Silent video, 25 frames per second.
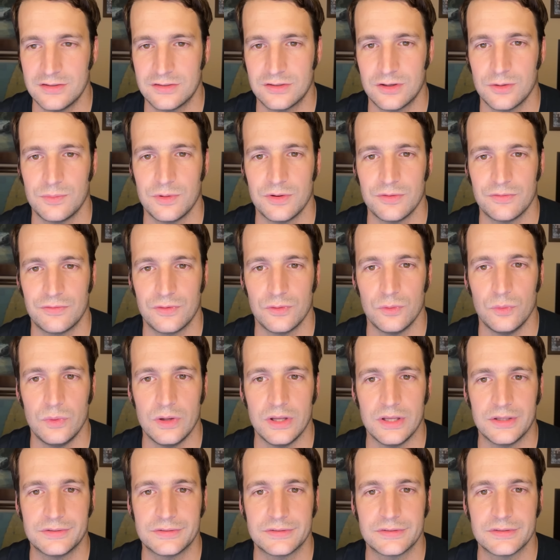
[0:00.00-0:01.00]
could be a few
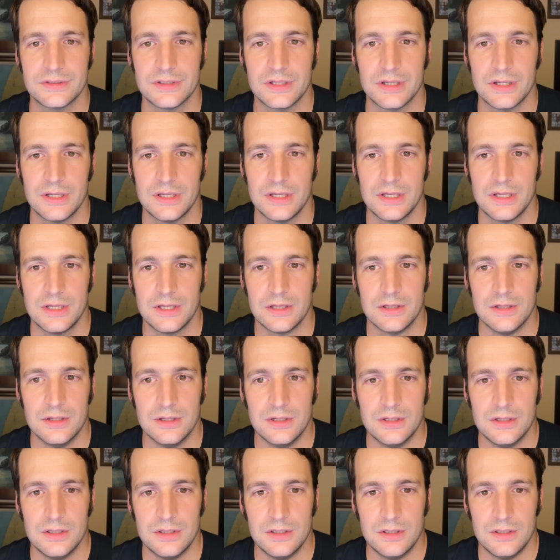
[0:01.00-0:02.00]
weeks.
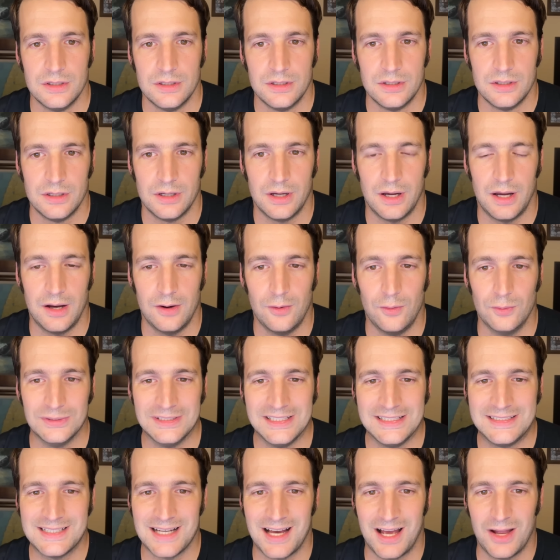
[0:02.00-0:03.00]

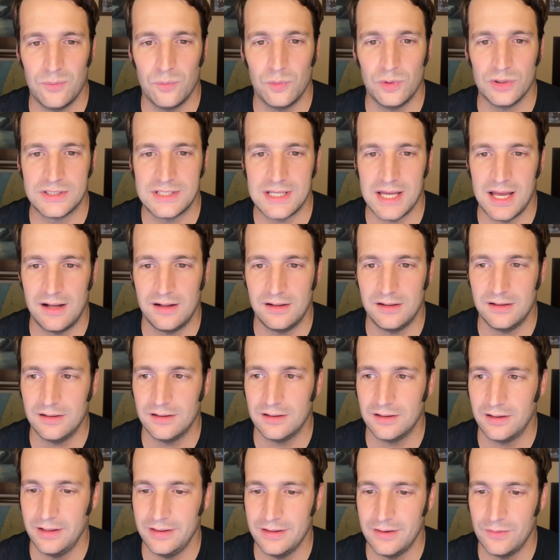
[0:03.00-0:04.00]
Only time will tell,
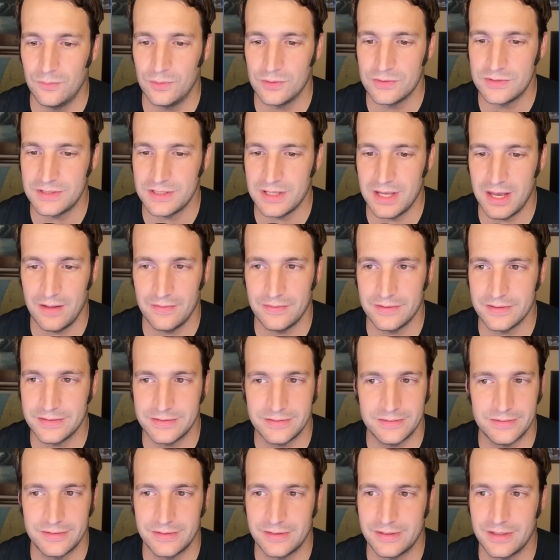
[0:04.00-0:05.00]
and then we'll see how
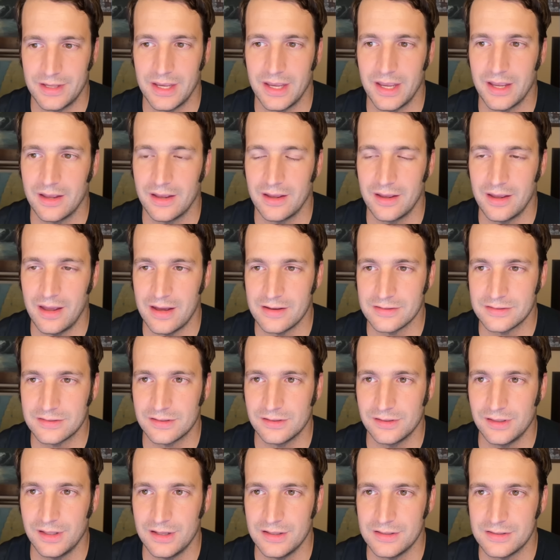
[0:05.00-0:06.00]
this thing
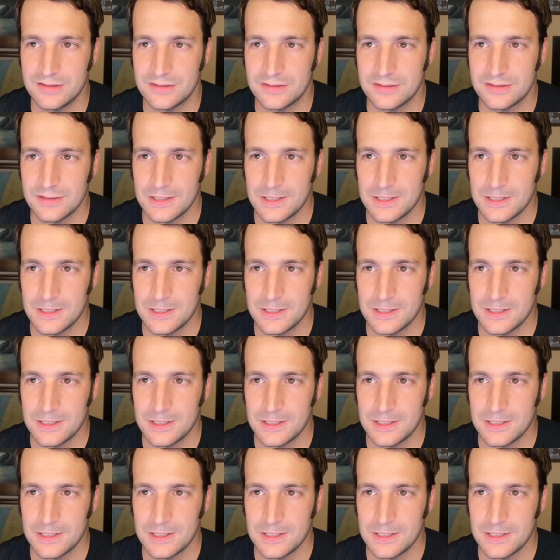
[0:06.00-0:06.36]
escalates.